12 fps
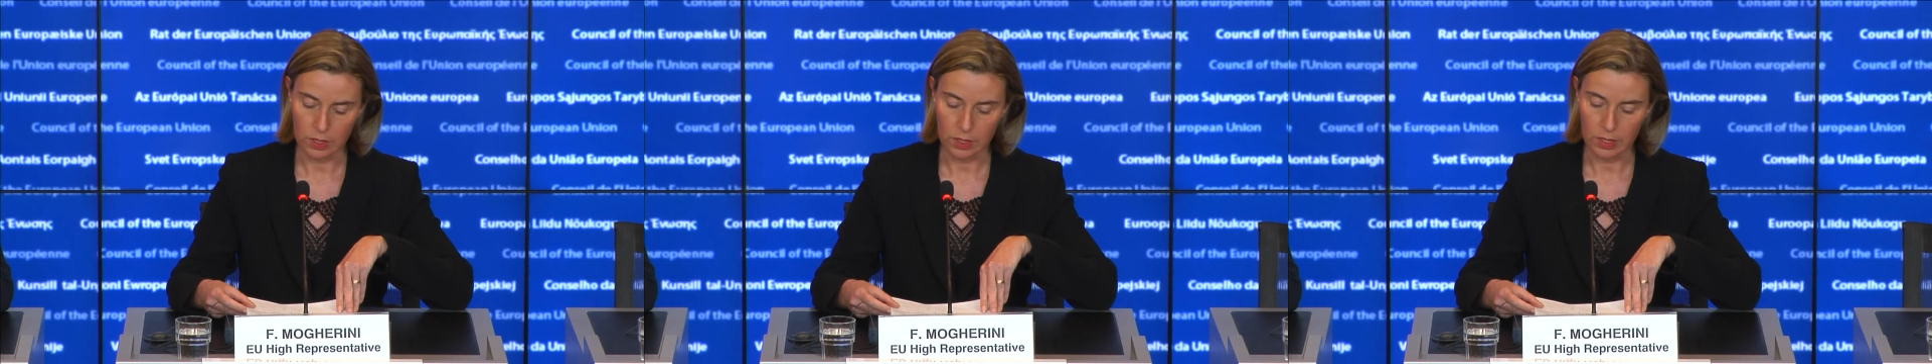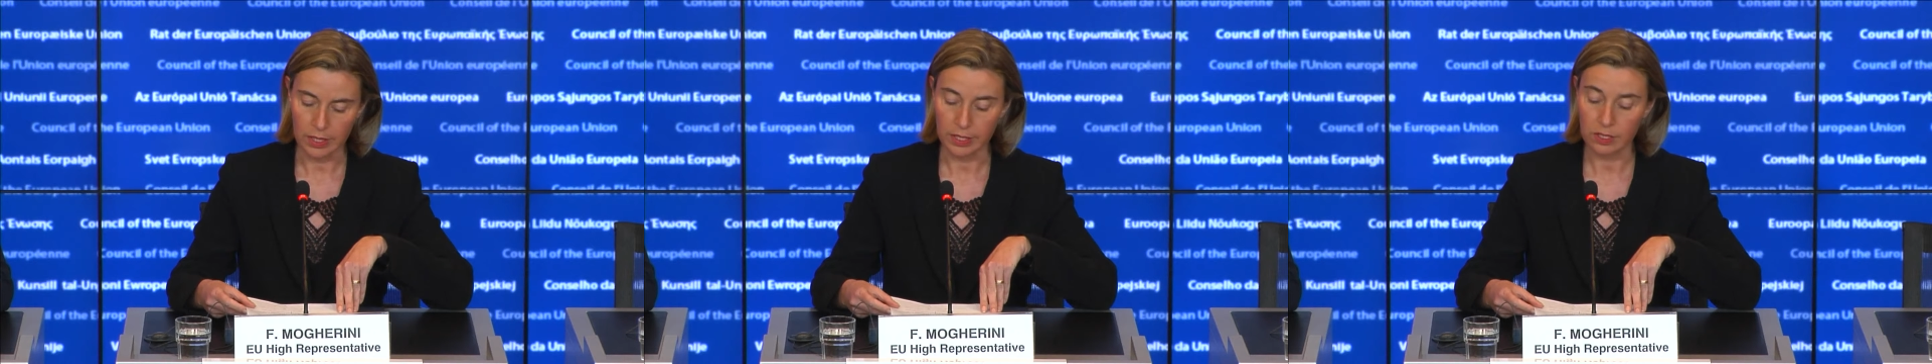
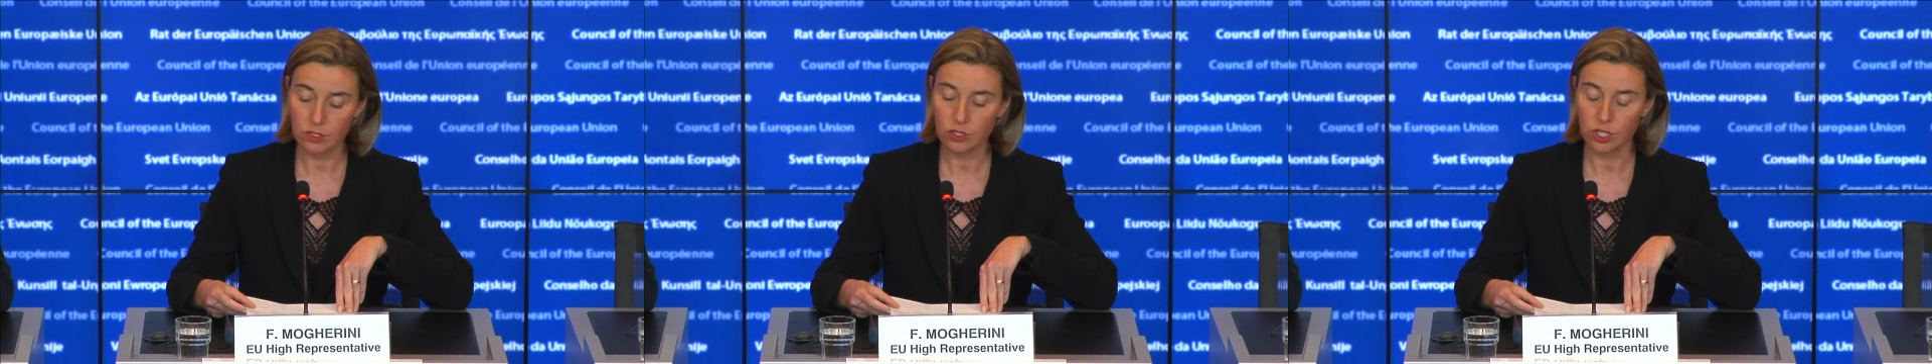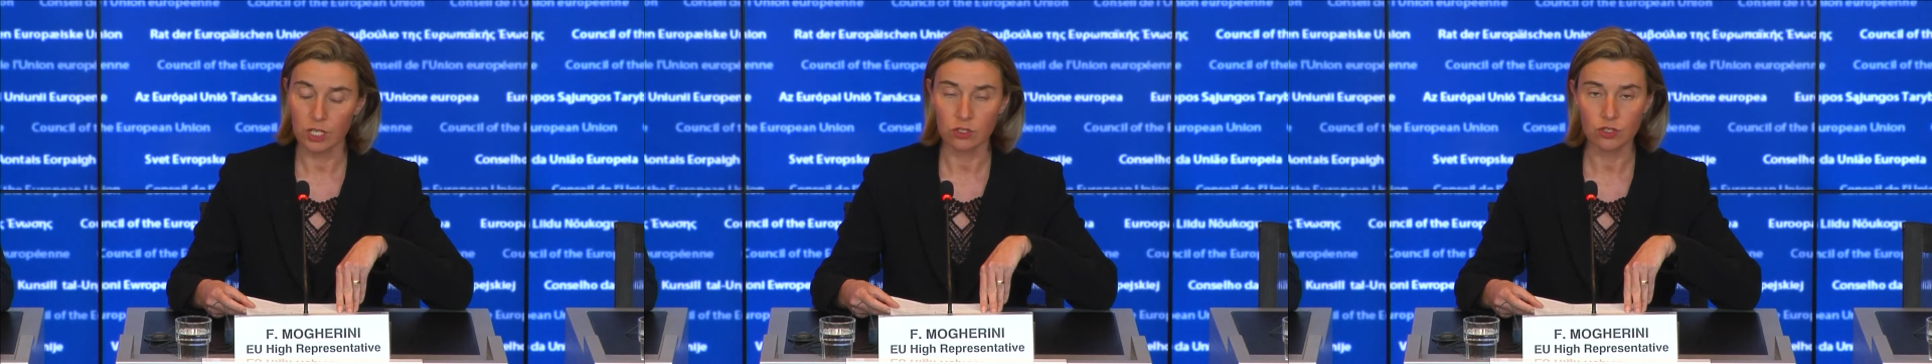an
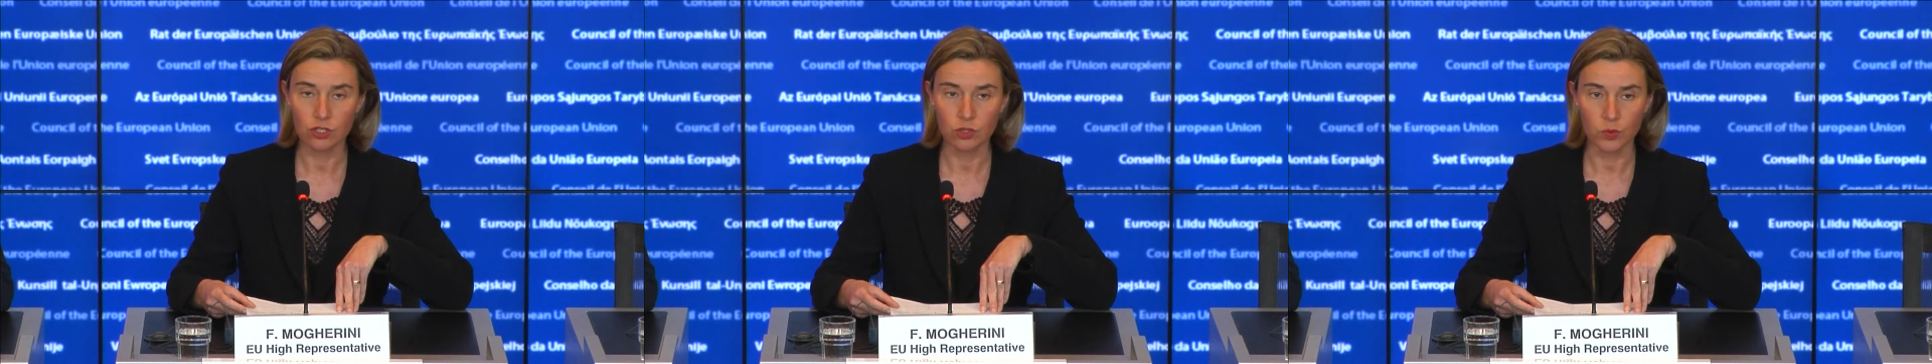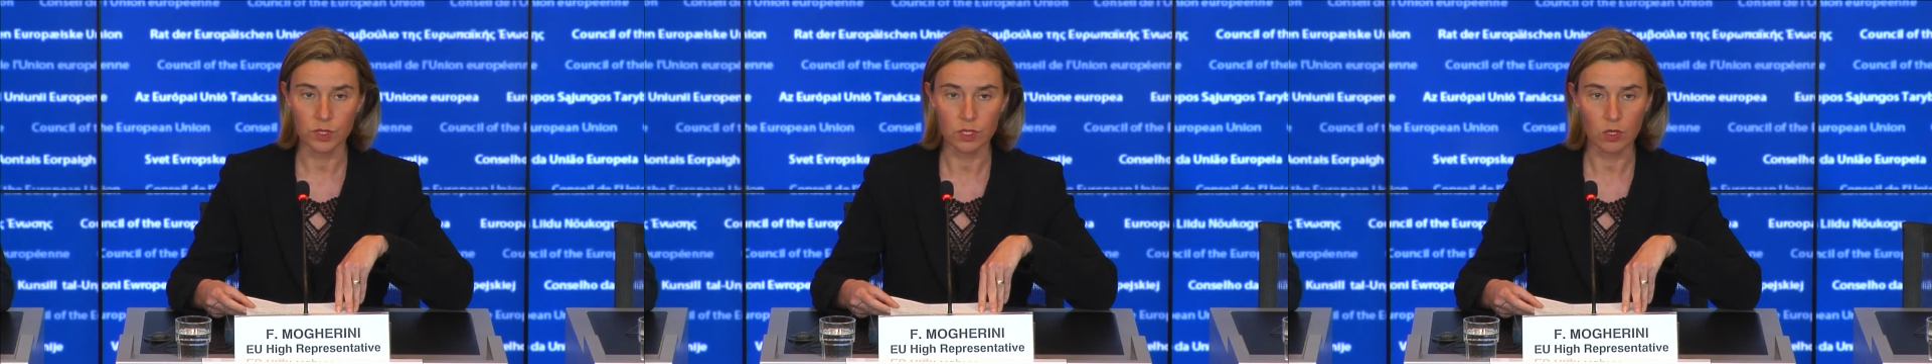exchange with the